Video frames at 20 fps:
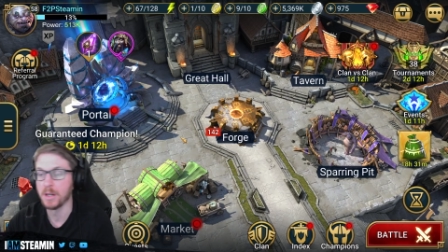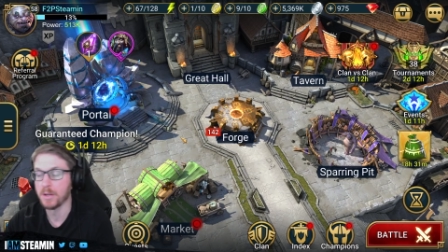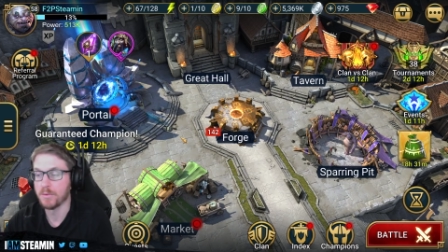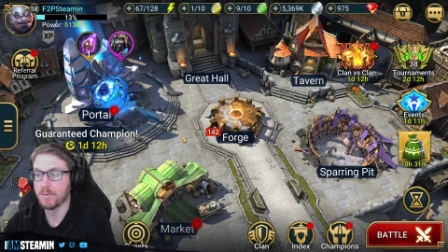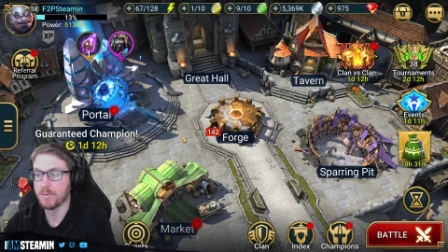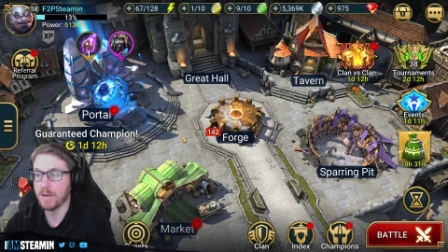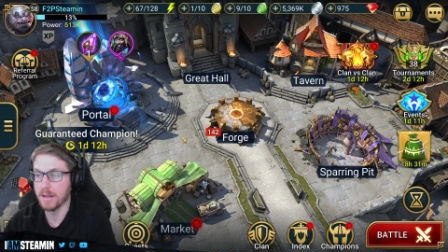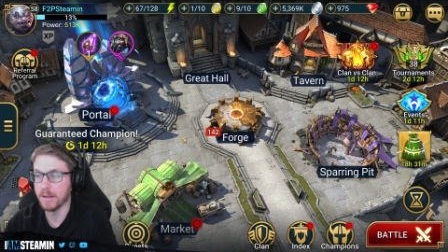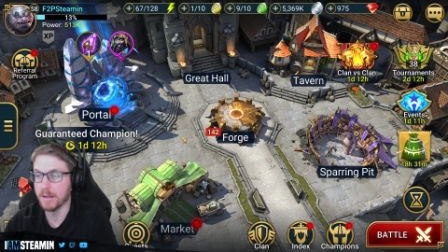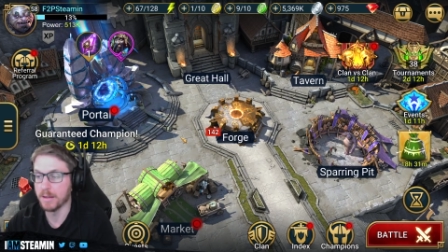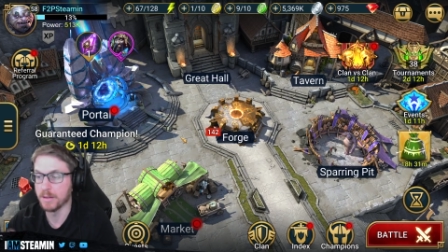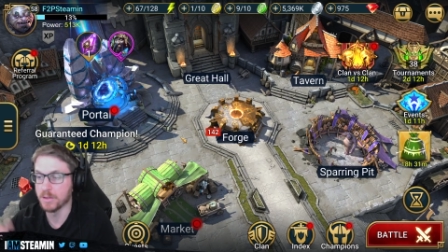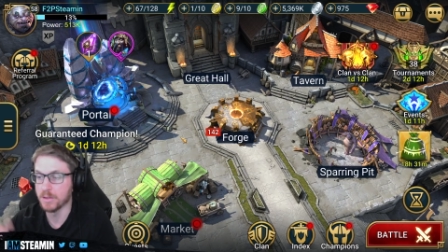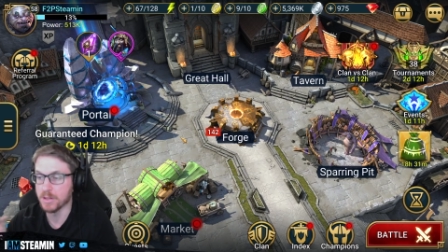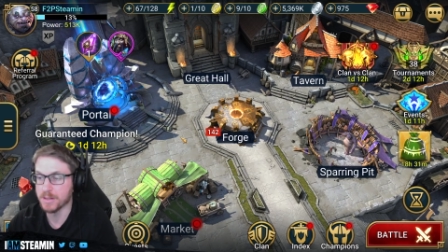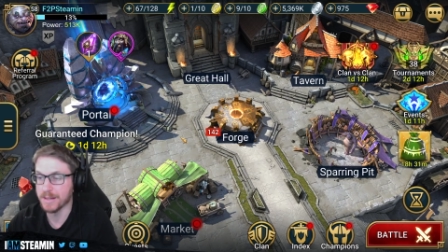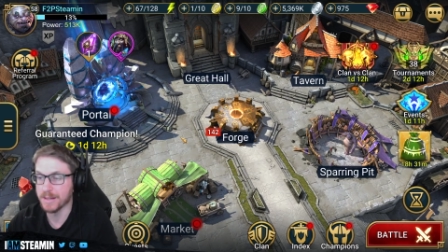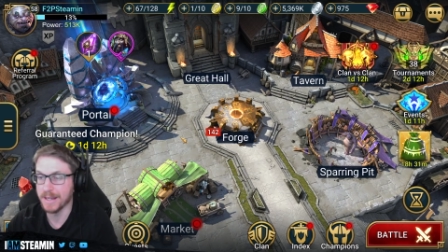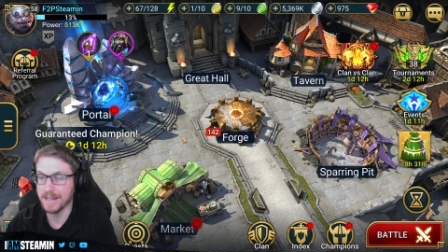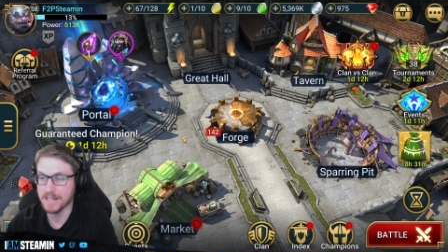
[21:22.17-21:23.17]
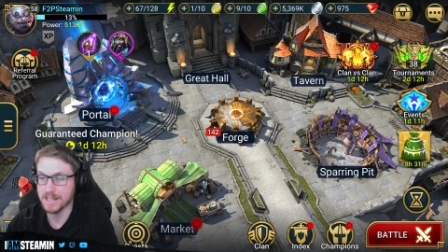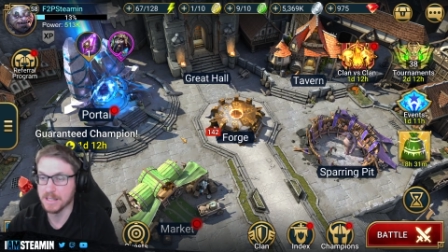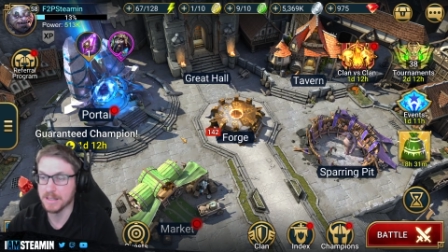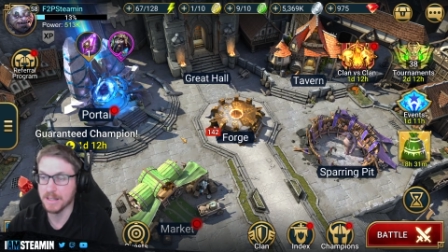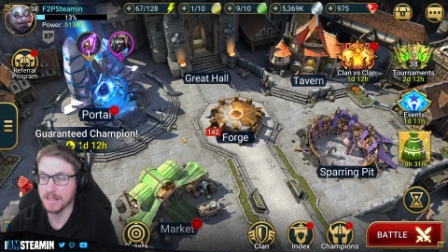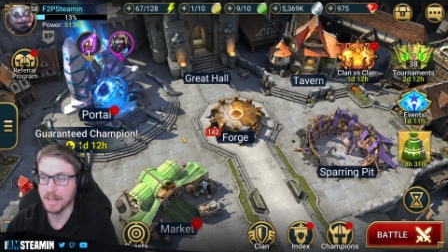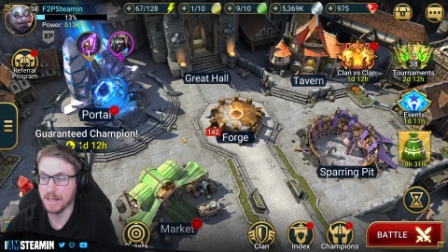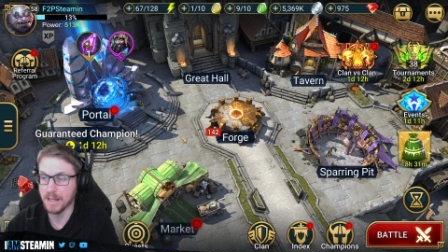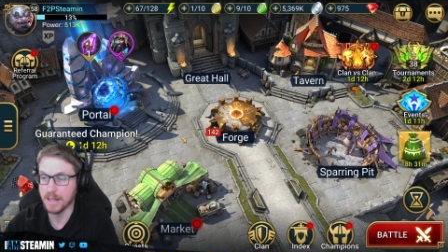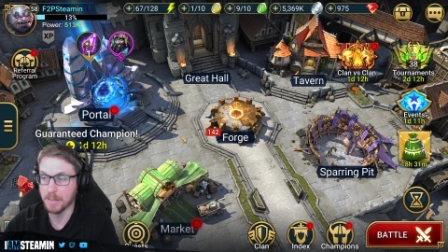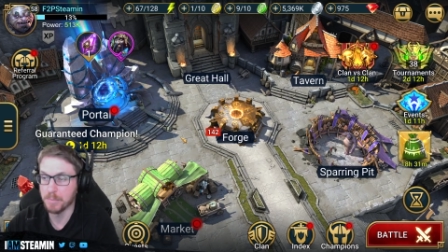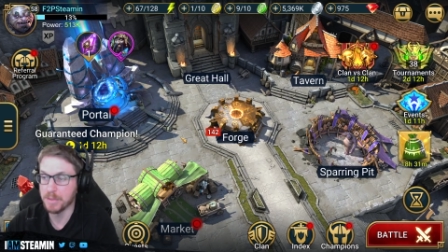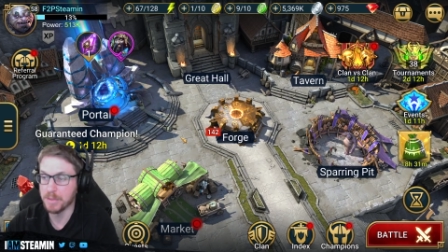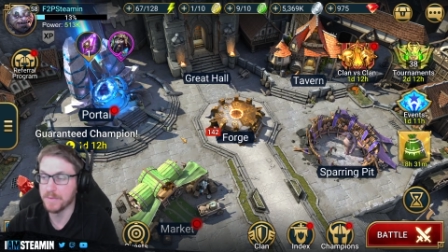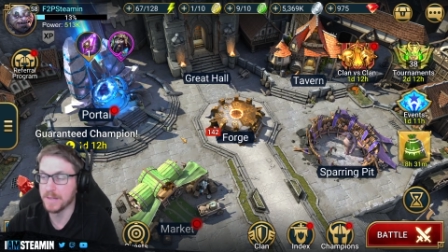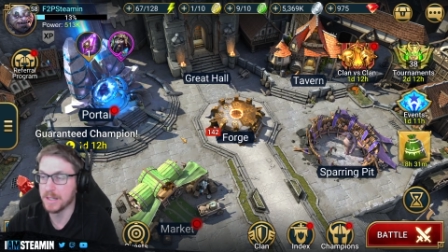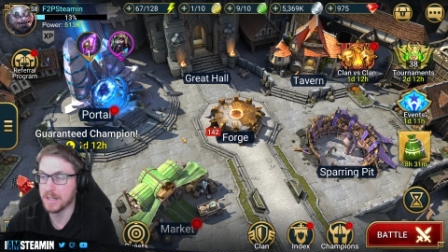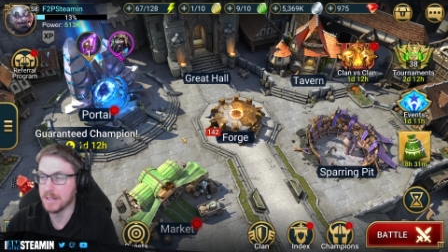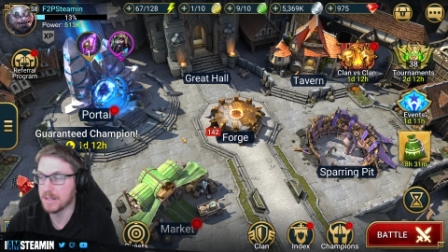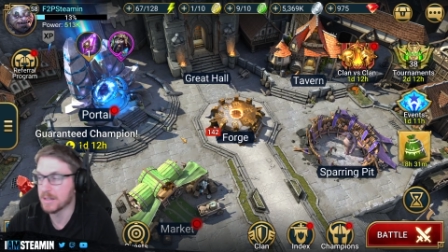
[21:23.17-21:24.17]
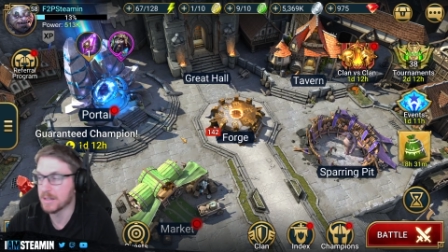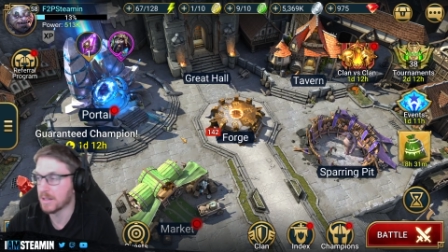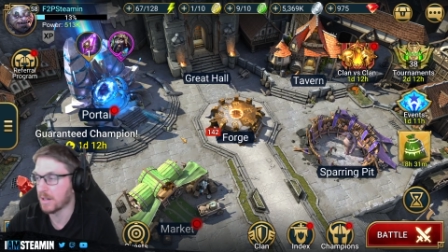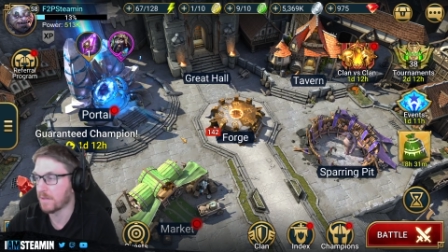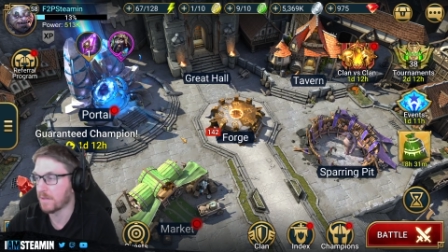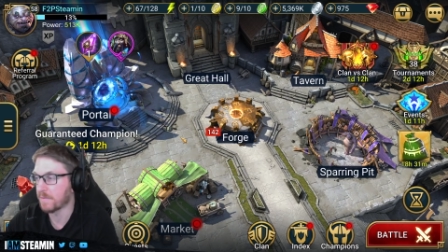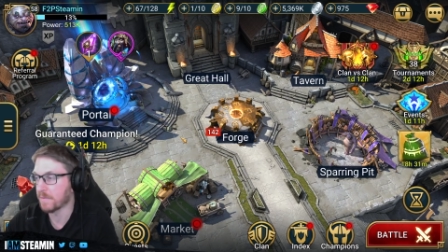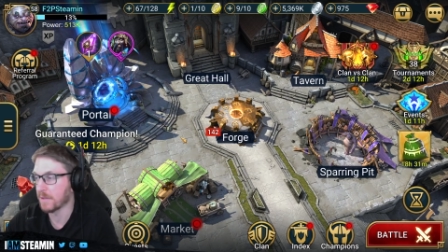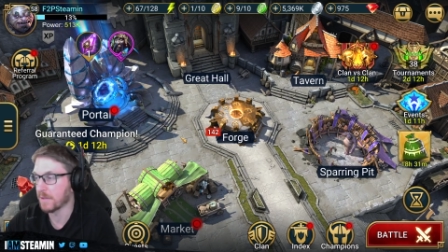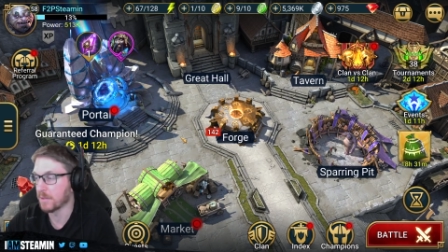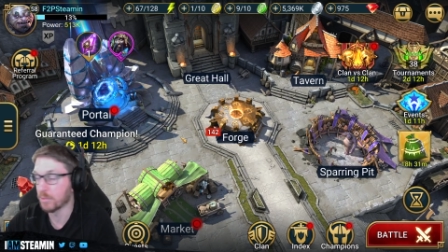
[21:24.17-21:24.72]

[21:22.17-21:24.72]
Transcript: rather than just against uh, PvE stuff,